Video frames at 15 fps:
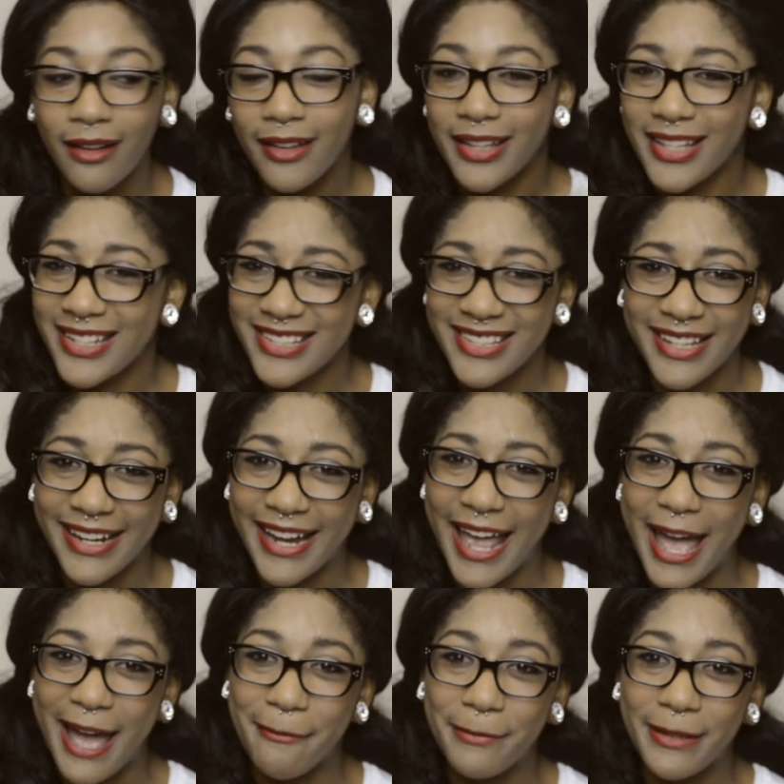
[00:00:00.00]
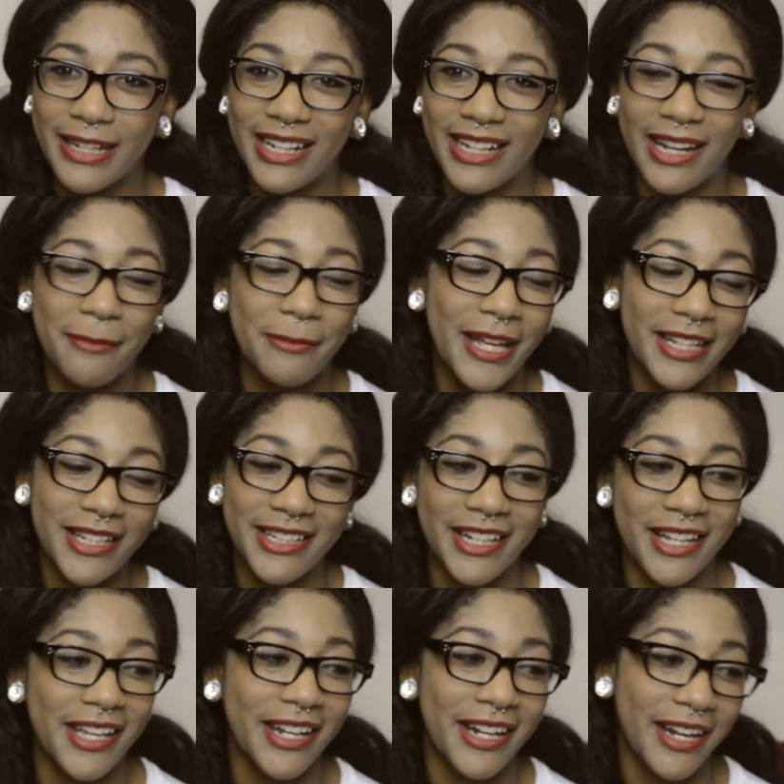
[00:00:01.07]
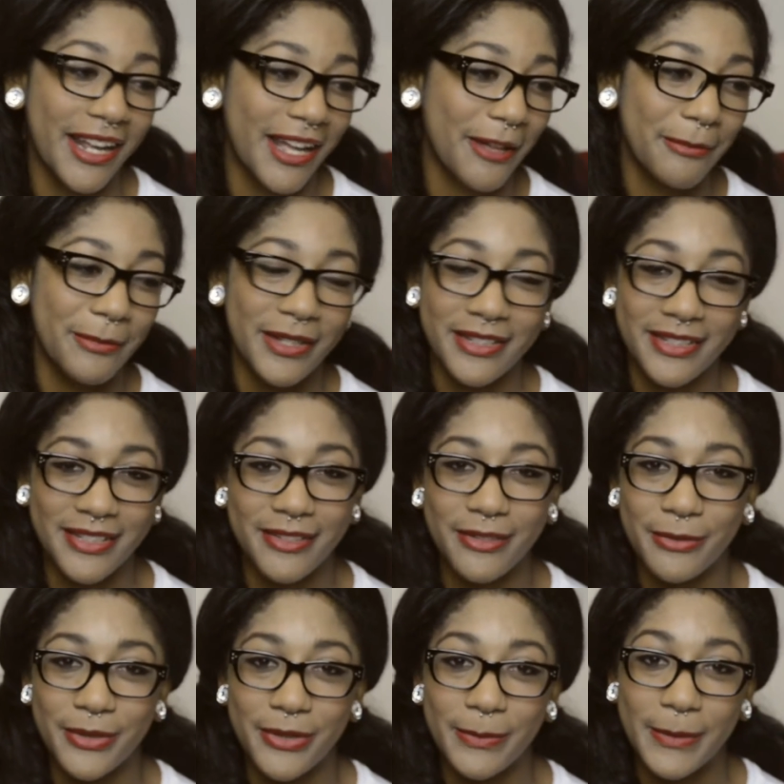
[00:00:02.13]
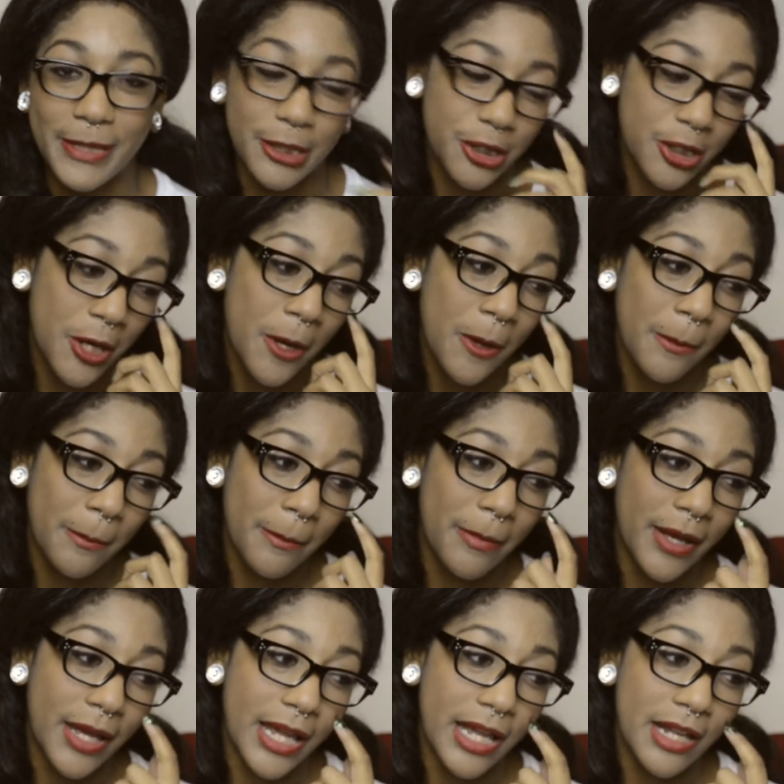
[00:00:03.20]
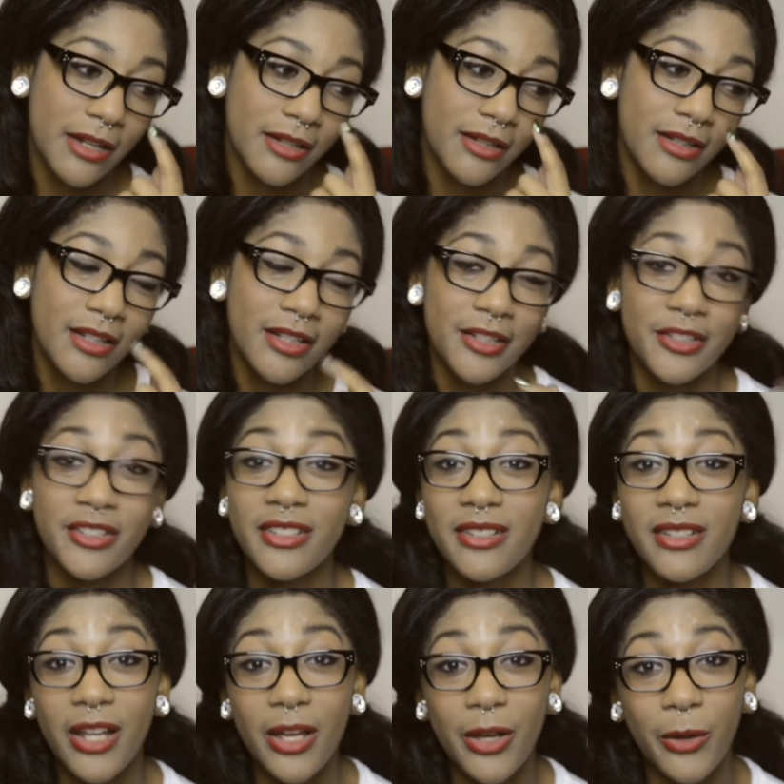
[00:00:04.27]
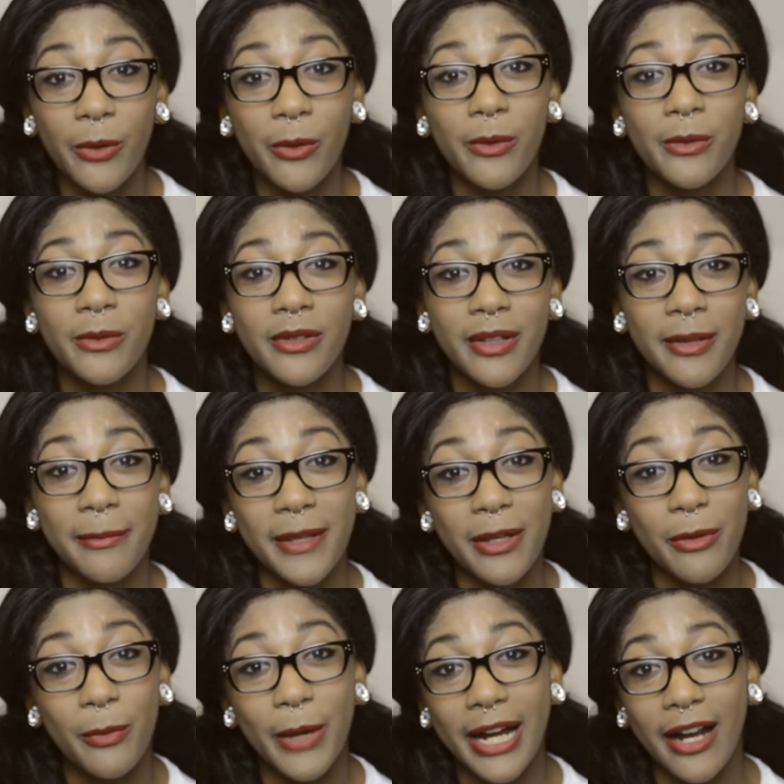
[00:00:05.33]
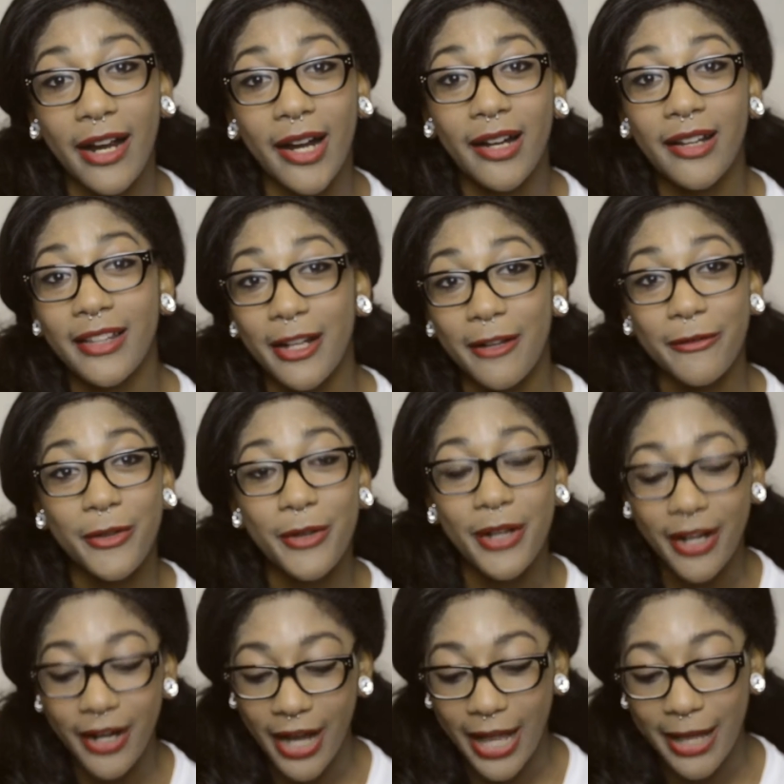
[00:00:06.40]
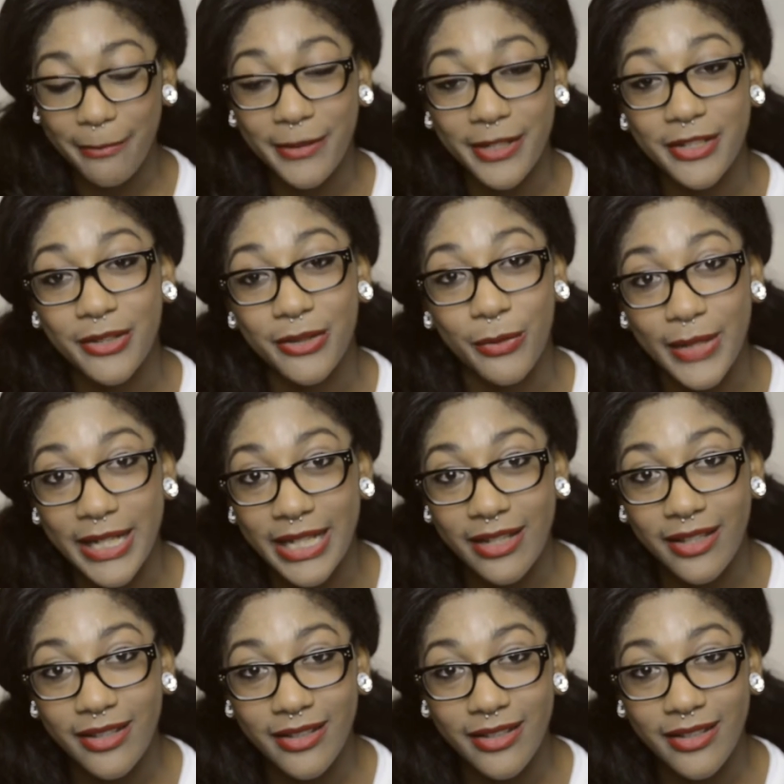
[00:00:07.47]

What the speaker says: It's gonna happen. I'm not gonna cut it out because that's doing too much, but just know and be aware that if you hear a high-pitched squeak,